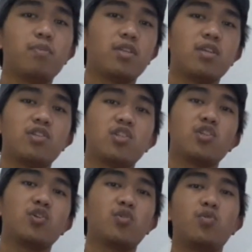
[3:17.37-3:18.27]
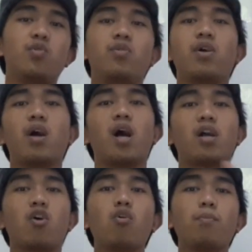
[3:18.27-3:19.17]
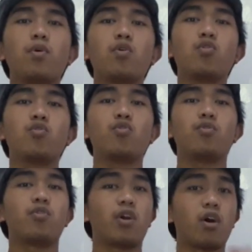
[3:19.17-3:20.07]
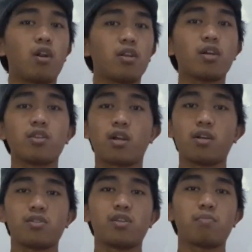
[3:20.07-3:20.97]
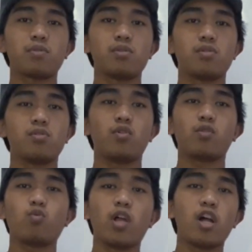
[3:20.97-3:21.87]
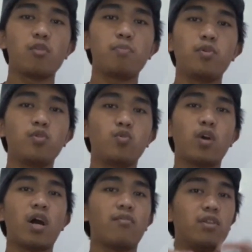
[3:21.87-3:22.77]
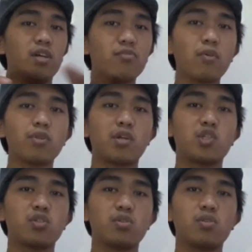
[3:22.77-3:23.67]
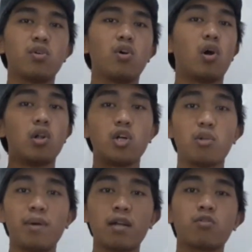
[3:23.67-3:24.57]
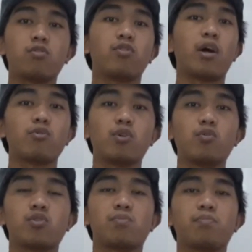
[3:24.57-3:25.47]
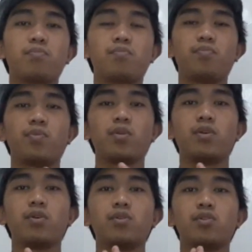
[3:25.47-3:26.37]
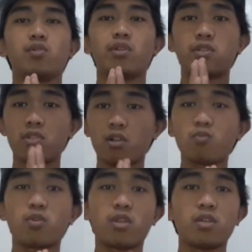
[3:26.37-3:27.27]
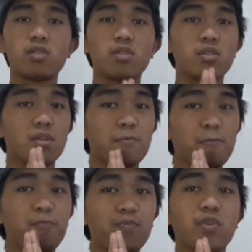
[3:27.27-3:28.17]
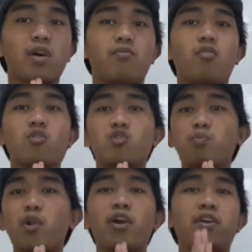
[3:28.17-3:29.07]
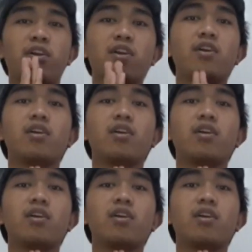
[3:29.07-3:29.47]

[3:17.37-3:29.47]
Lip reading: will be teaching you a combo regarding on the concepts, so it will help you have a little foundation or a little background on how to use them. So let's start with this. Of course, you pray.